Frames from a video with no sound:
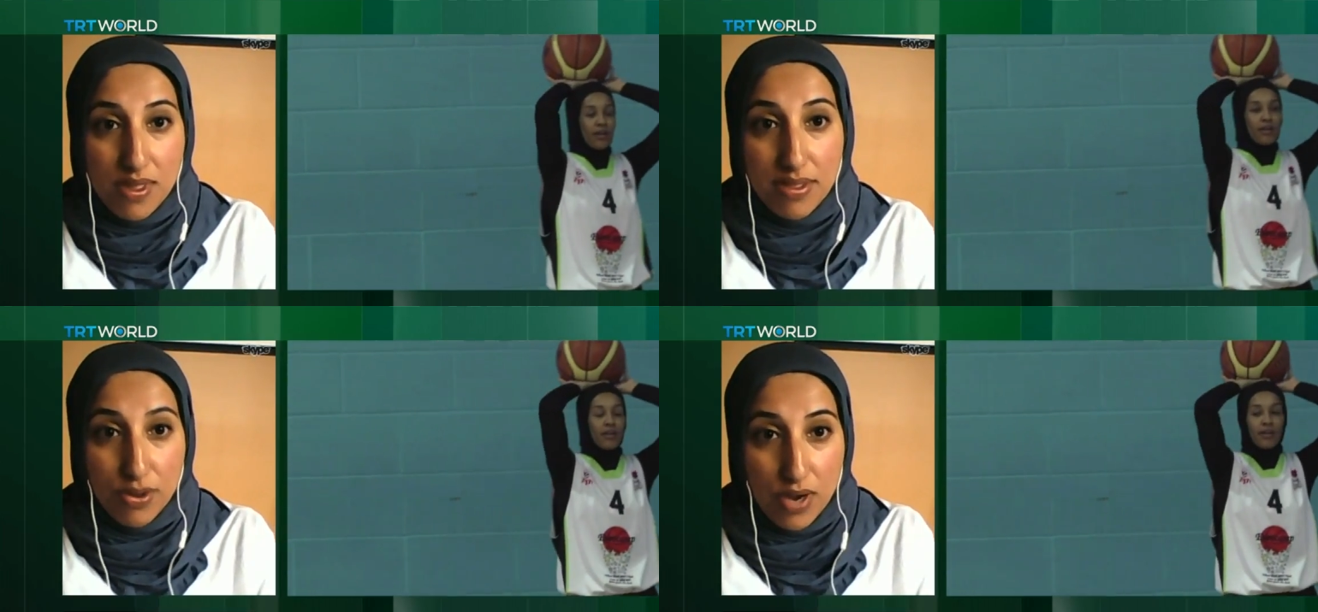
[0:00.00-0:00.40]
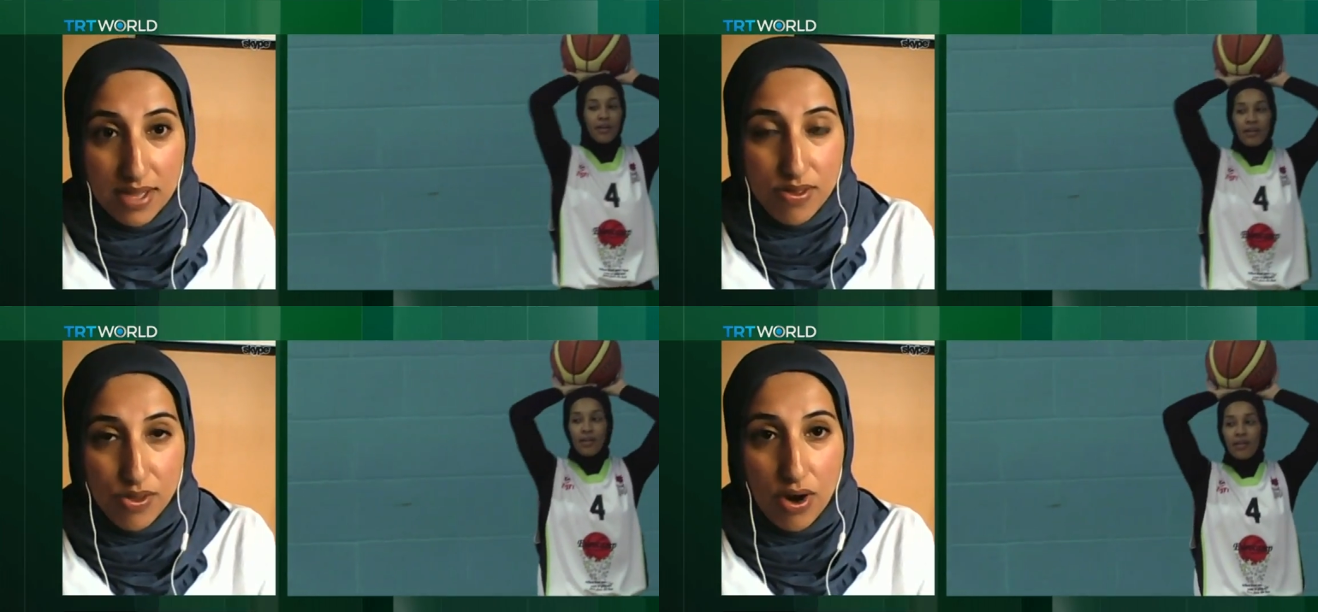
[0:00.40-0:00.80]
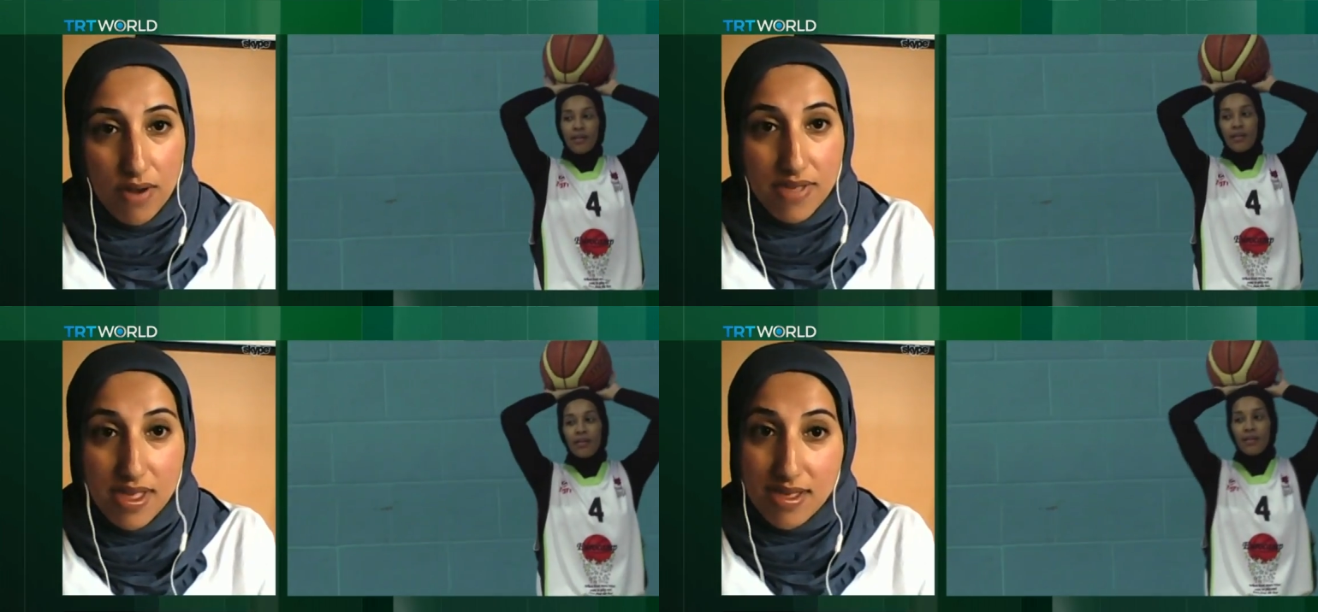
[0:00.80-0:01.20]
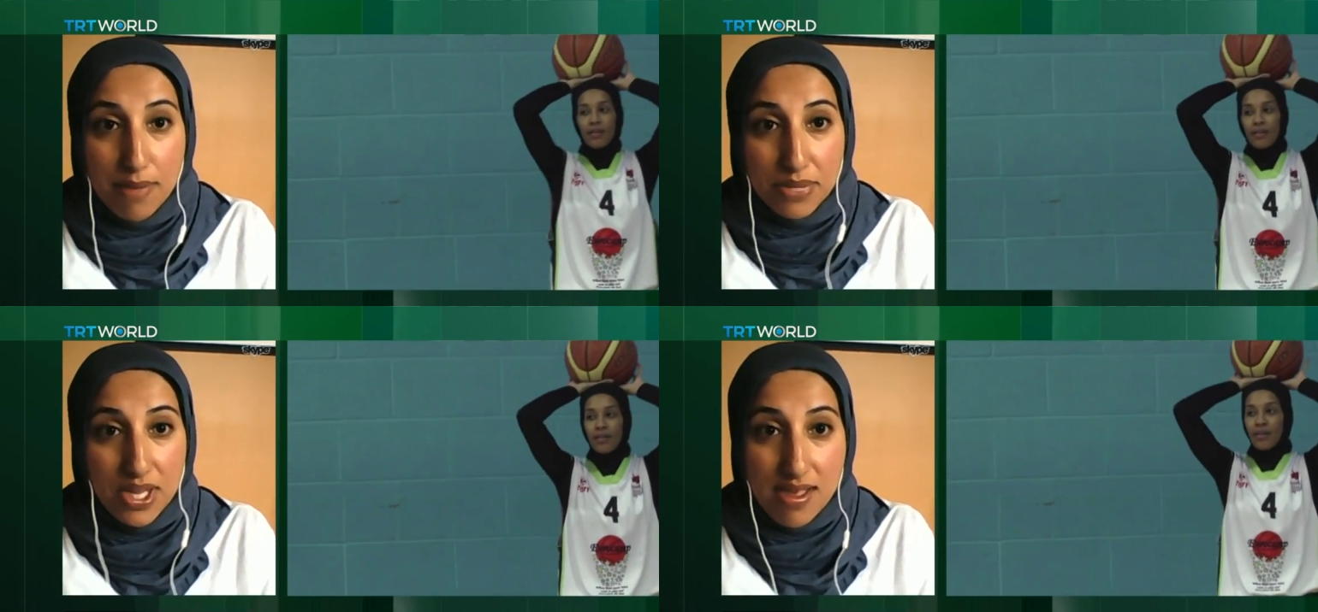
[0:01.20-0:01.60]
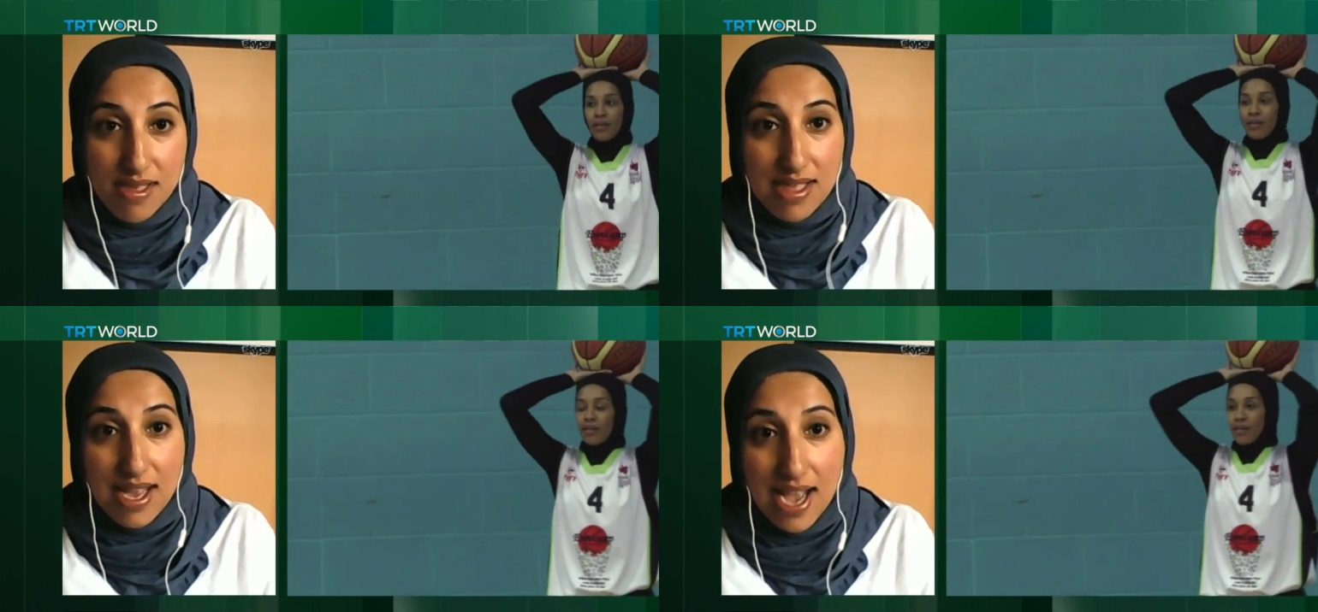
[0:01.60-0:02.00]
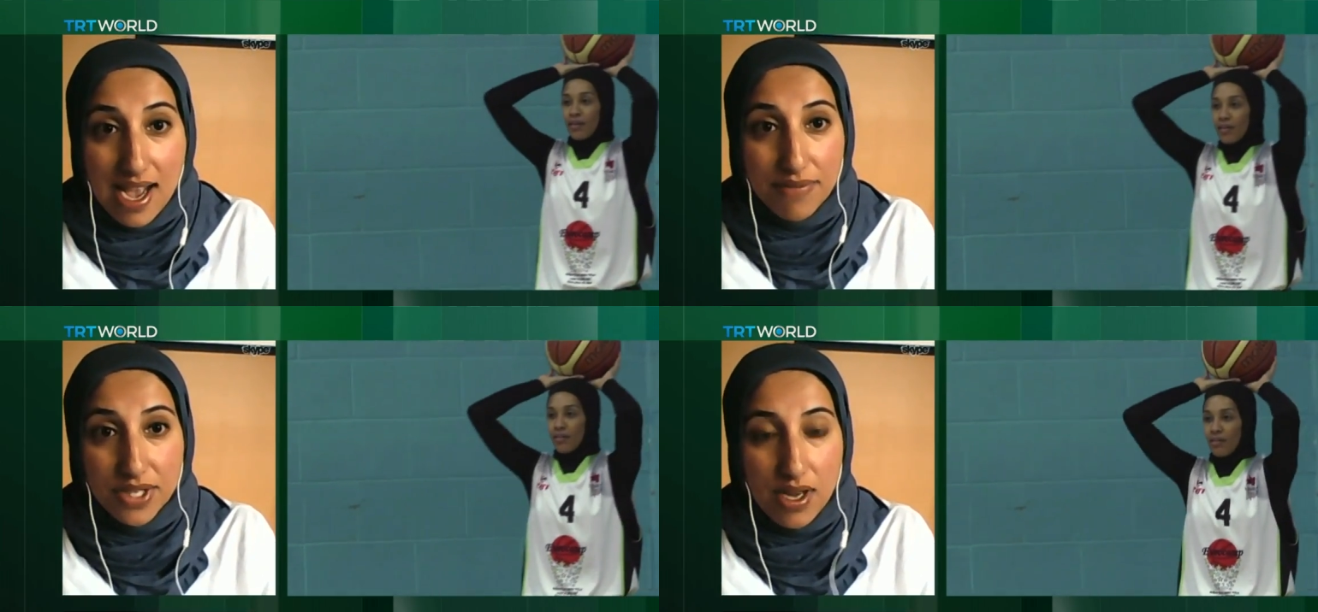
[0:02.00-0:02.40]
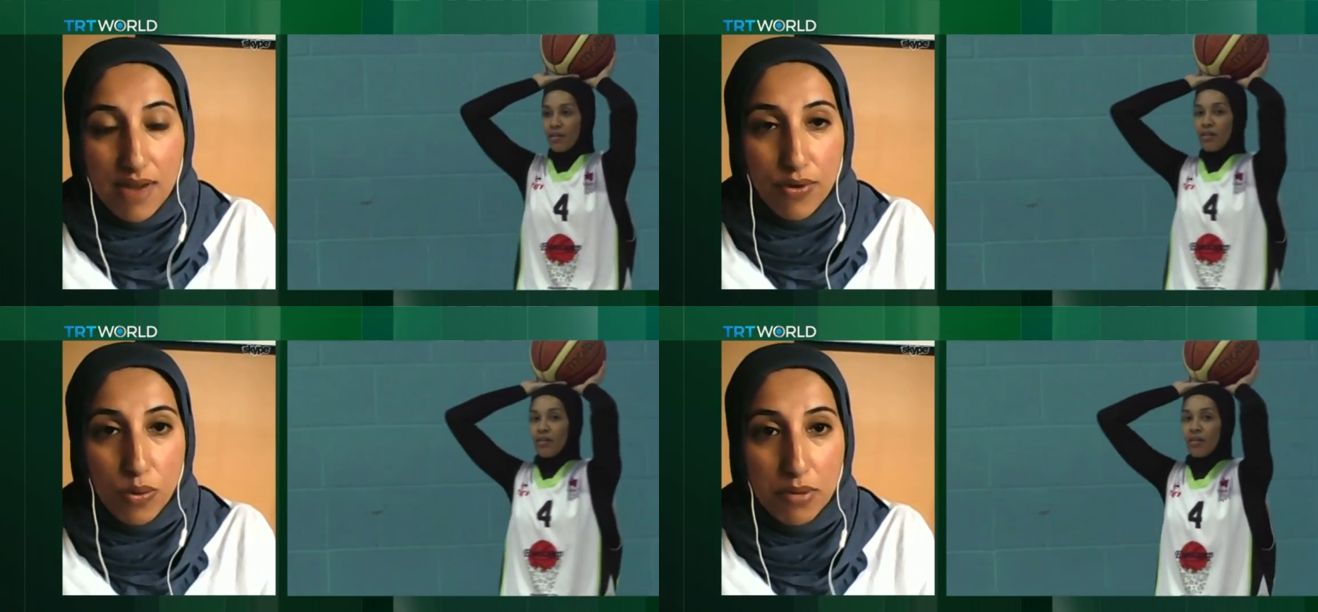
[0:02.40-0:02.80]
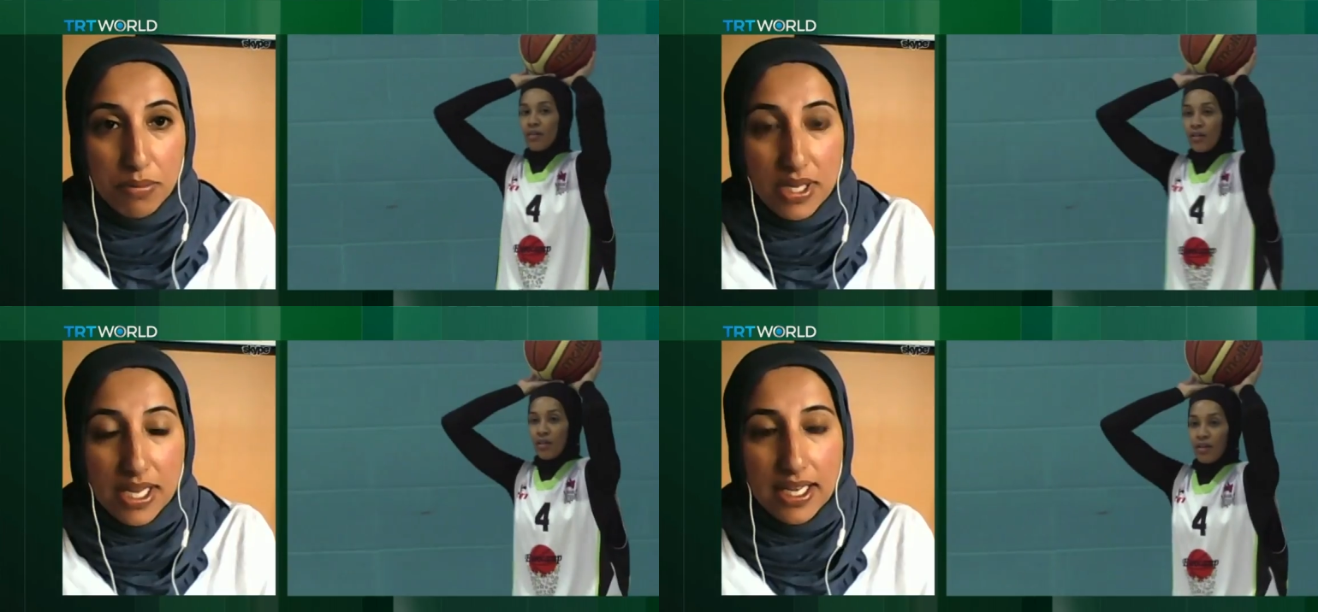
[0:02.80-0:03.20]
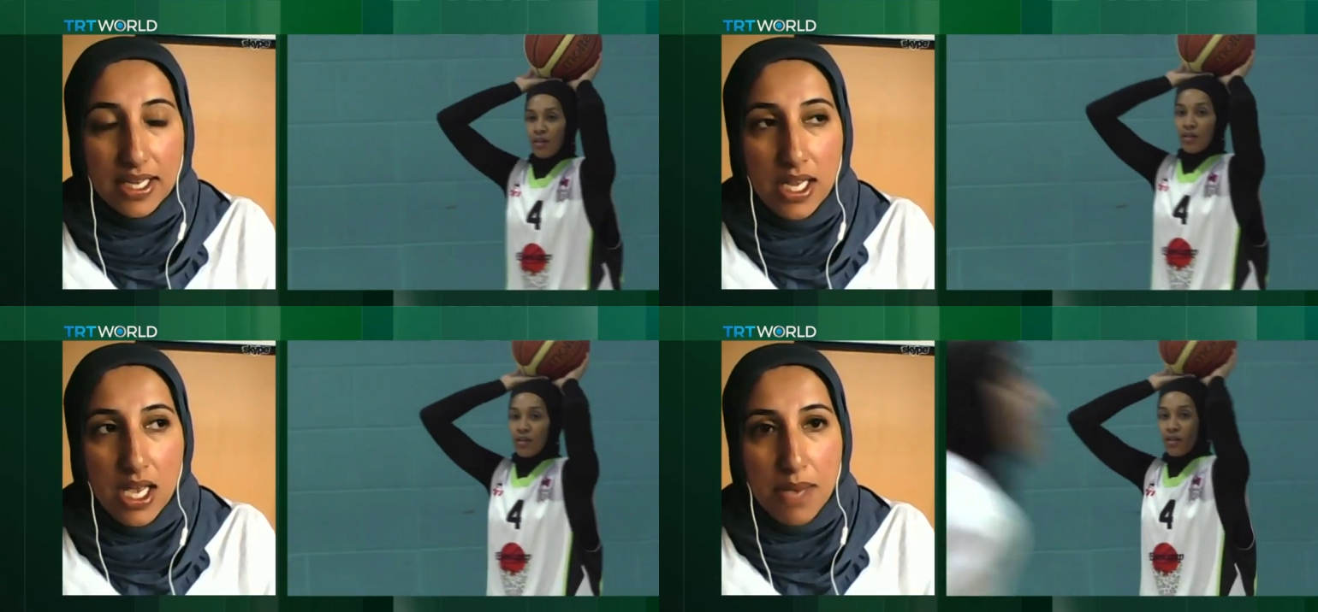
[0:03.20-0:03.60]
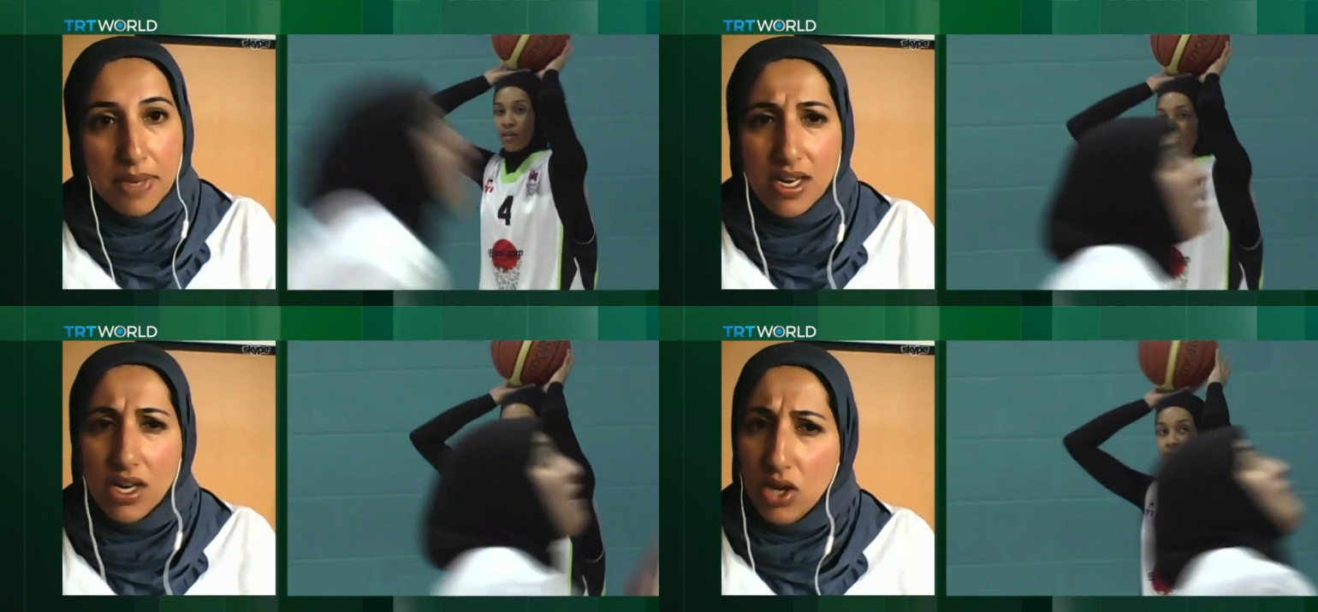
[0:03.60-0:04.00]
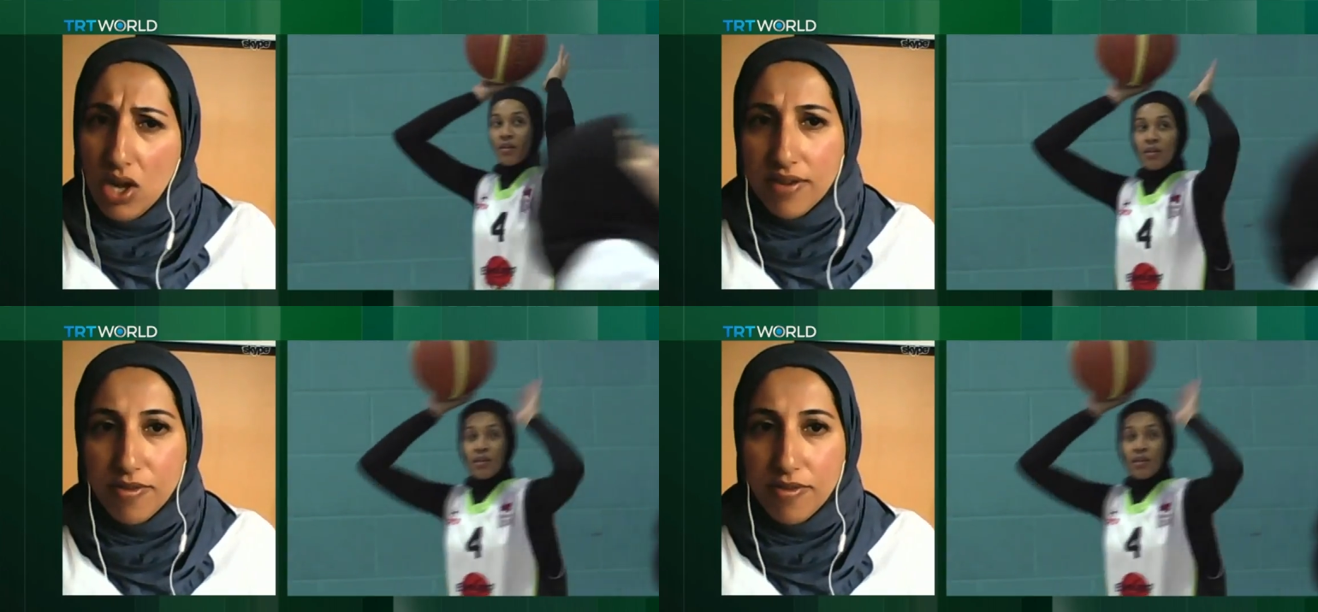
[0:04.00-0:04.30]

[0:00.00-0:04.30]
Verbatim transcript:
Speaker 1: their headscarves. In some places, they have to cover while playing, but in a lot of